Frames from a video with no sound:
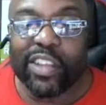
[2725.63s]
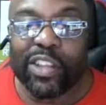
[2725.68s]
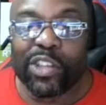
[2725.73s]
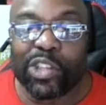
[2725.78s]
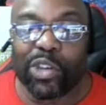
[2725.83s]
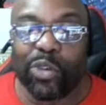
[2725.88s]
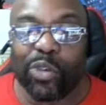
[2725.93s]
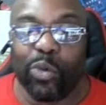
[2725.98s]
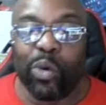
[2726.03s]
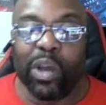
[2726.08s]

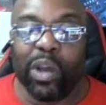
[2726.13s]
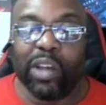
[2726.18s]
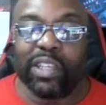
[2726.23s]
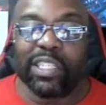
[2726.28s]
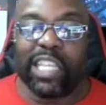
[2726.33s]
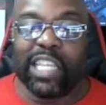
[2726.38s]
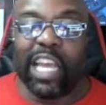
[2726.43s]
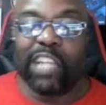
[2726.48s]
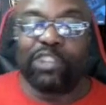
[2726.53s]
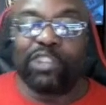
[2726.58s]
so where's
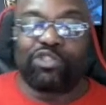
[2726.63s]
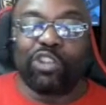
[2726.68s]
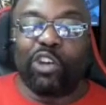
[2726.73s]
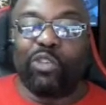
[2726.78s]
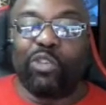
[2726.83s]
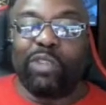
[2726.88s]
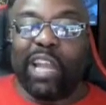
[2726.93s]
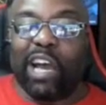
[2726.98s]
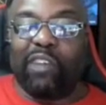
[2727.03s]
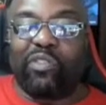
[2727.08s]
that drone
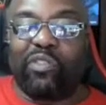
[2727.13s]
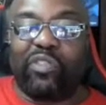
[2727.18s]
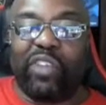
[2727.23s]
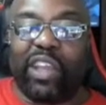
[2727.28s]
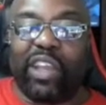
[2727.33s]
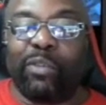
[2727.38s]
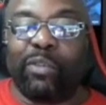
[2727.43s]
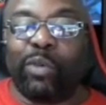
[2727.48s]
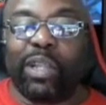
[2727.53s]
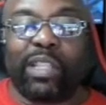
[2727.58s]
now
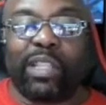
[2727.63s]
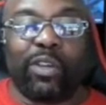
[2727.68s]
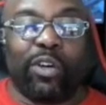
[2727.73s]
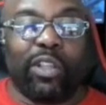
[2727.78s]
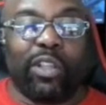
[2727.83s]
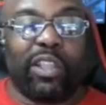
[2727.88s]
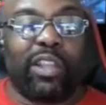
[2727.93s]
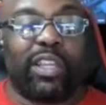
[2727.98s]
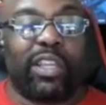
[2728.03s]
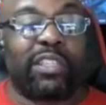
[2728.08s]
fitting with all
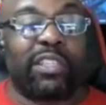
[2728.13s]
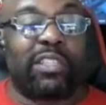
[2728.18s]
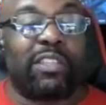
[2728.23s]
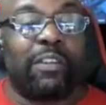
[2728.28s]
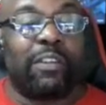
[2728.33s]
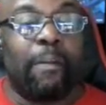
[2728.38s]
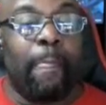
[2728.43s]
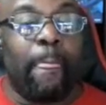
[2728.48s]
of this?